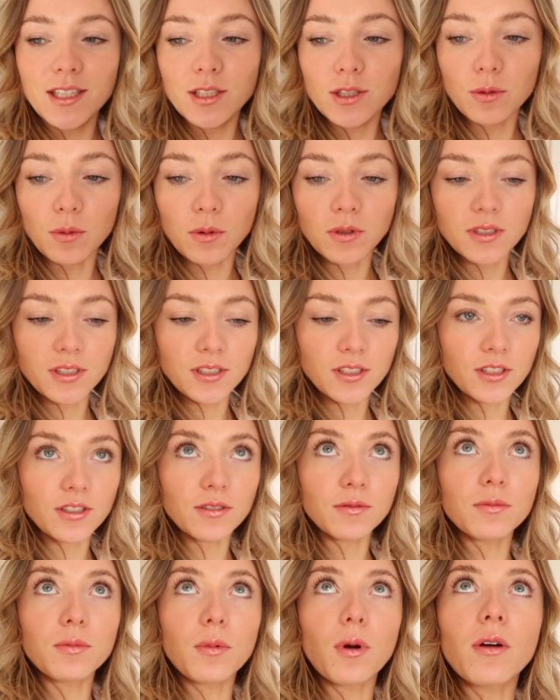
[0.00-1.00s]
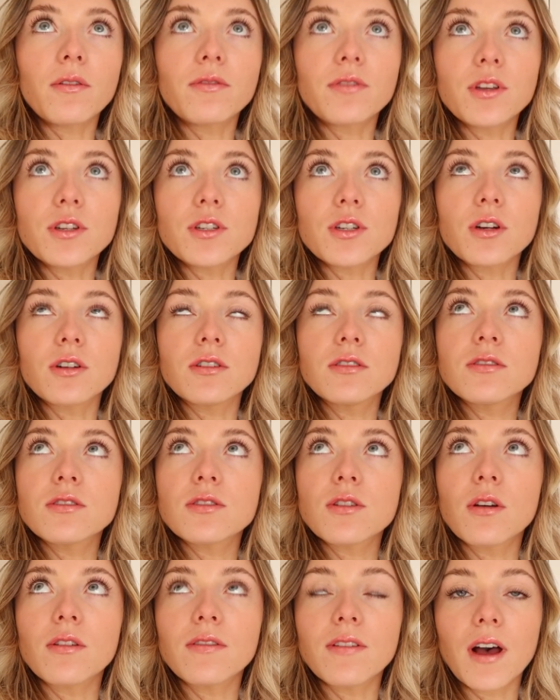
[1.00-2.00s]
So what have you done
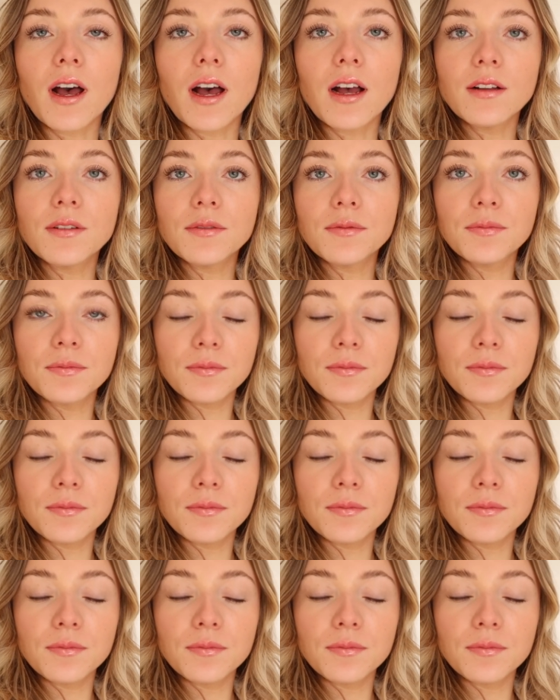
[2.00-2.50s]
so far?